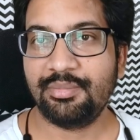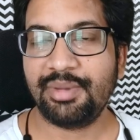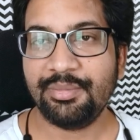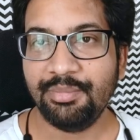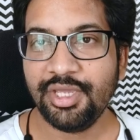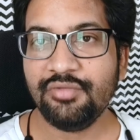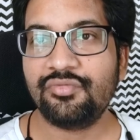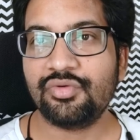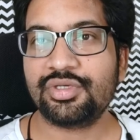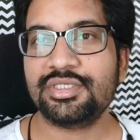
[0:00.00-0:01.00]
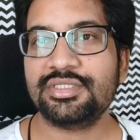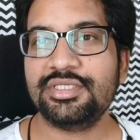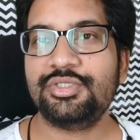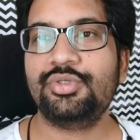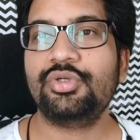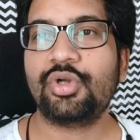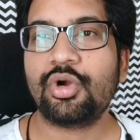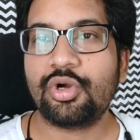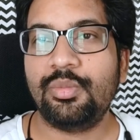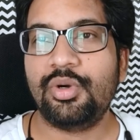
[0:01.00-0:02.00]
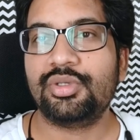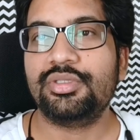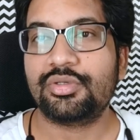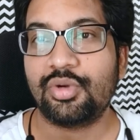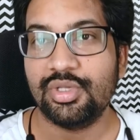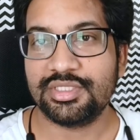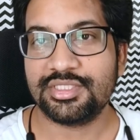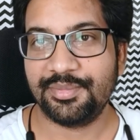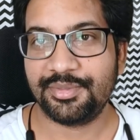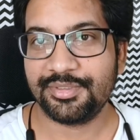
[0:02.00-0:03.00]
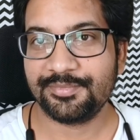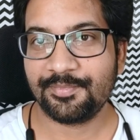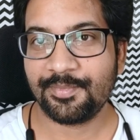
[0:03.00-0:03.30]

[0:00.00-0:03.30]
my main focus is to talk about the concept.